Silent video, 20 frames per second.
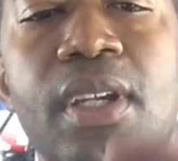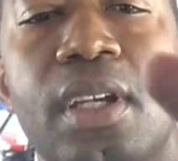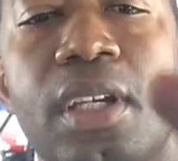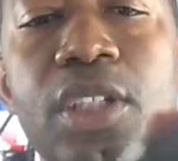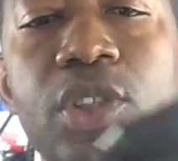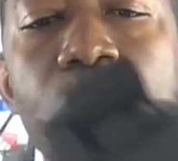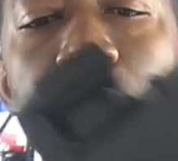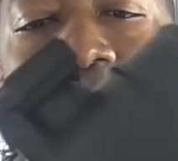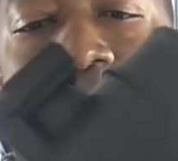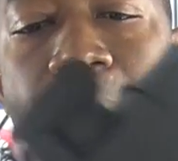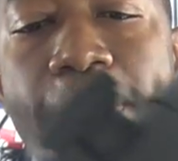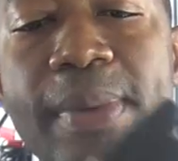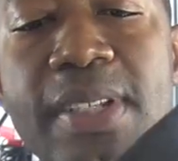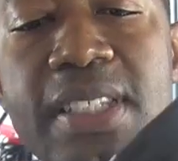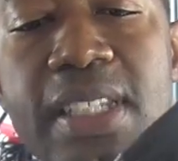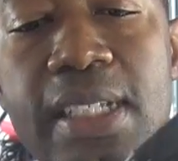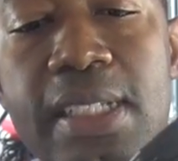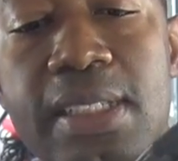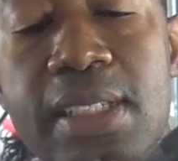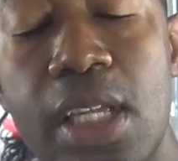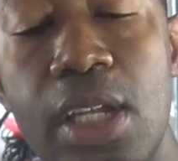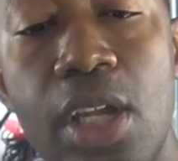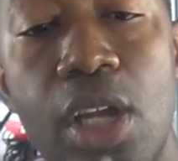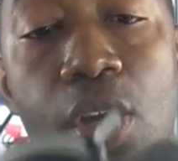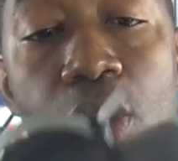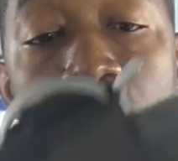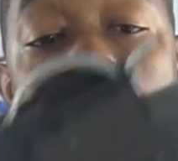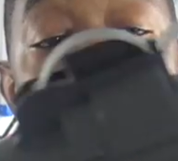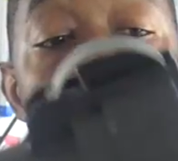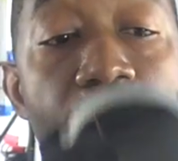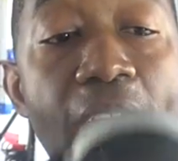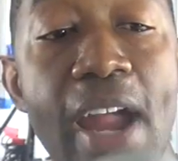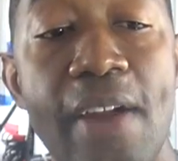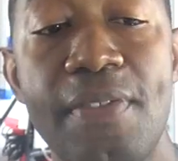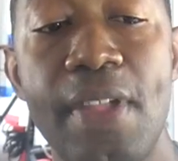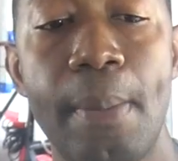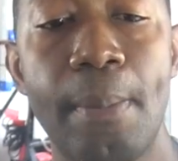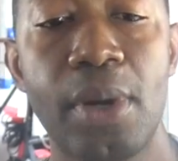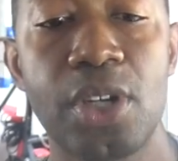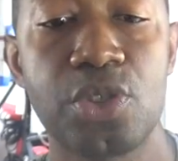Because what happens is you don't
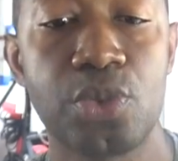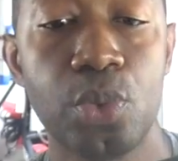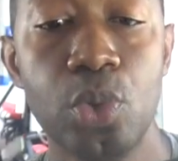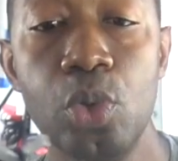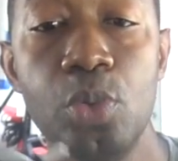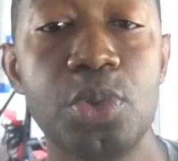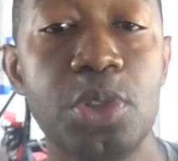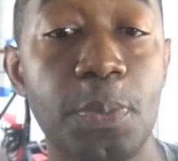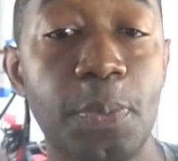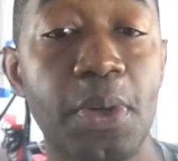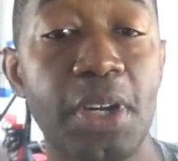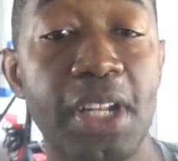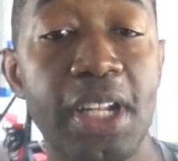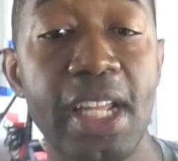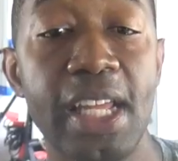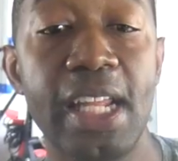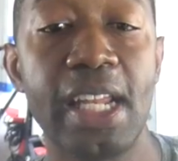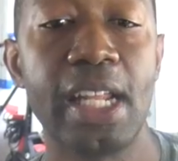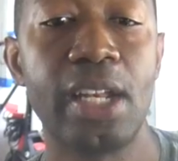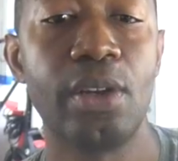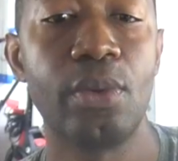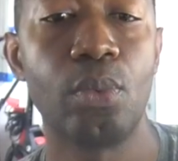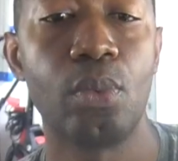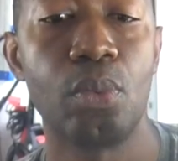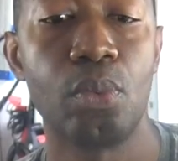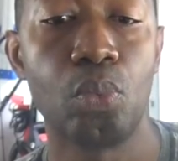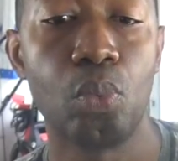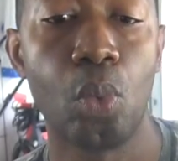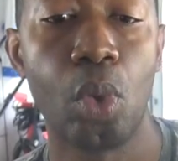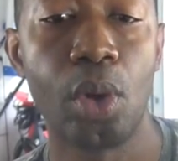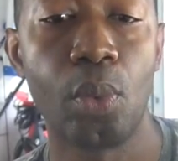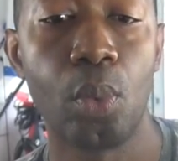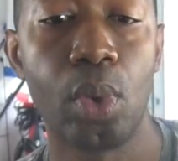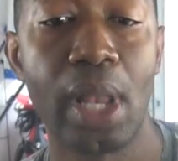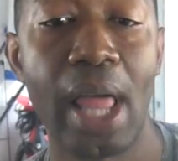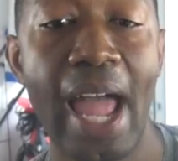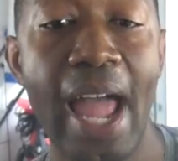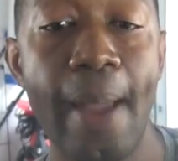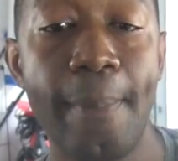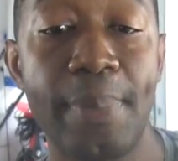have that much room to put it in, and what
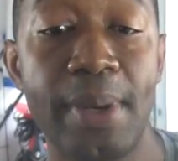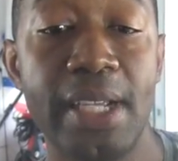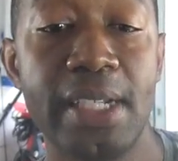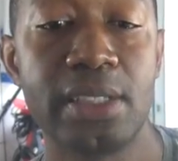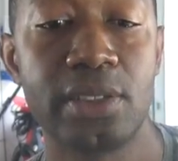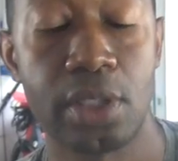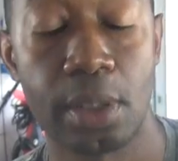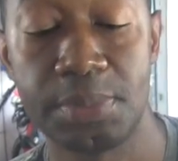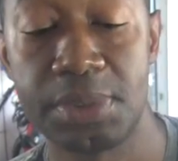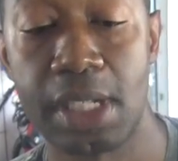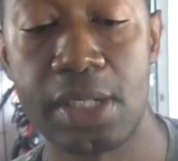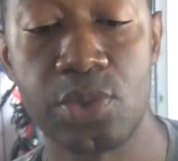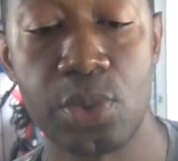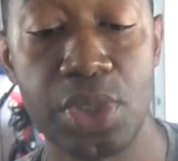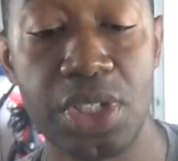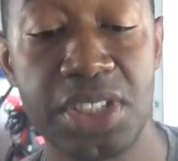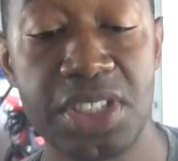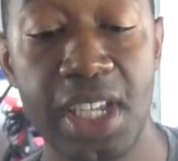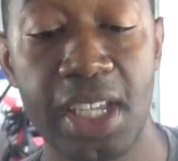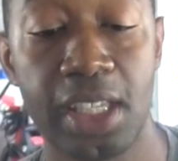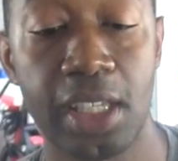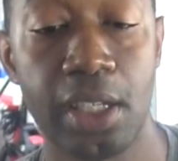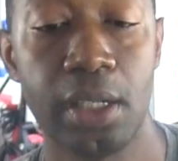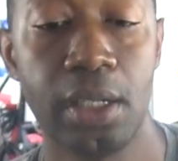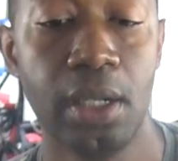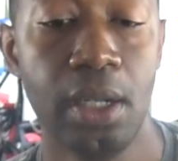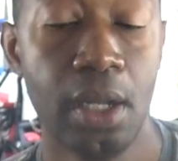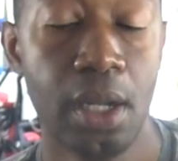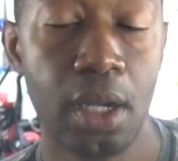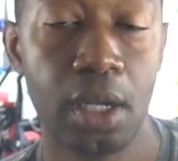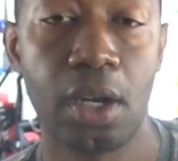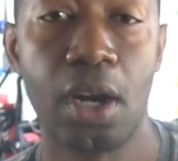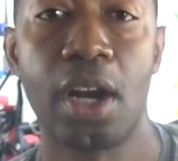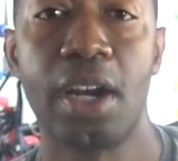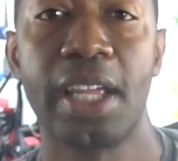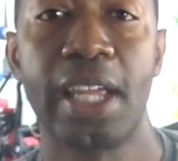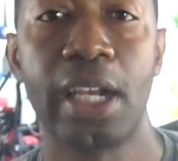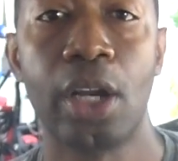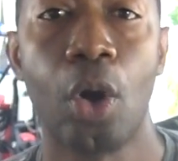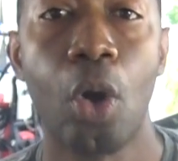will happen is sometimes when you take your car
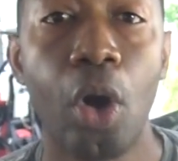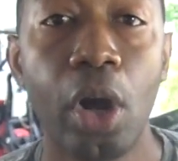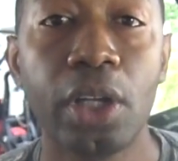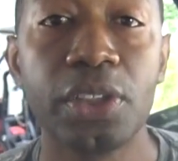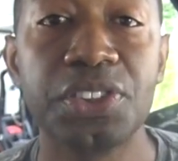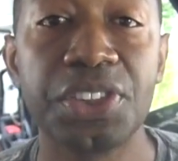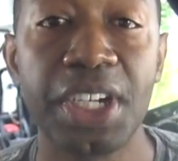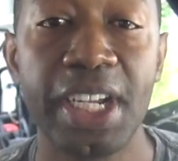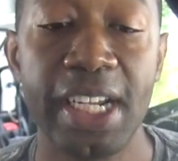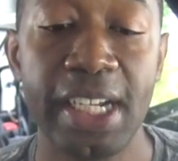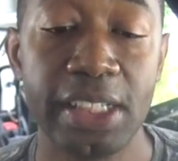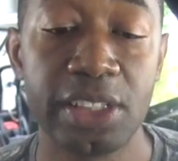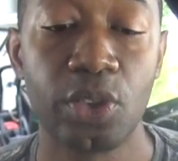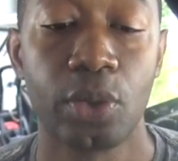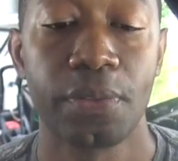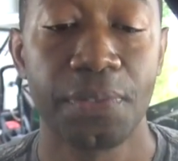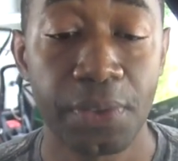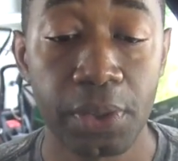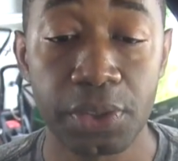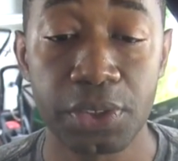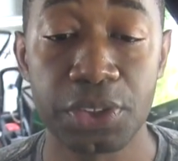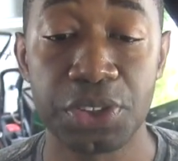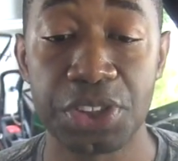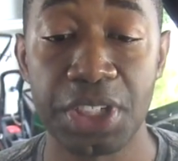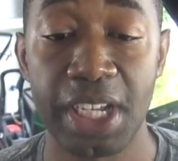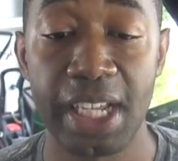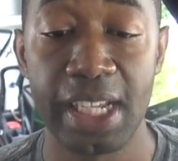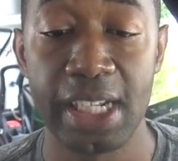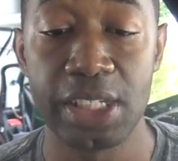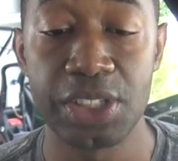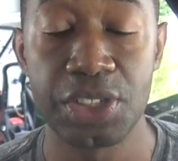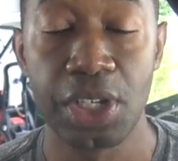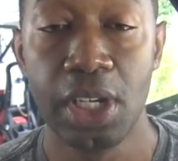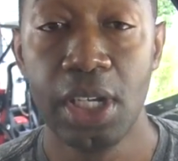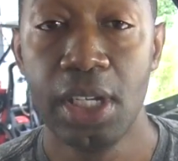to get an oil change or a filter change,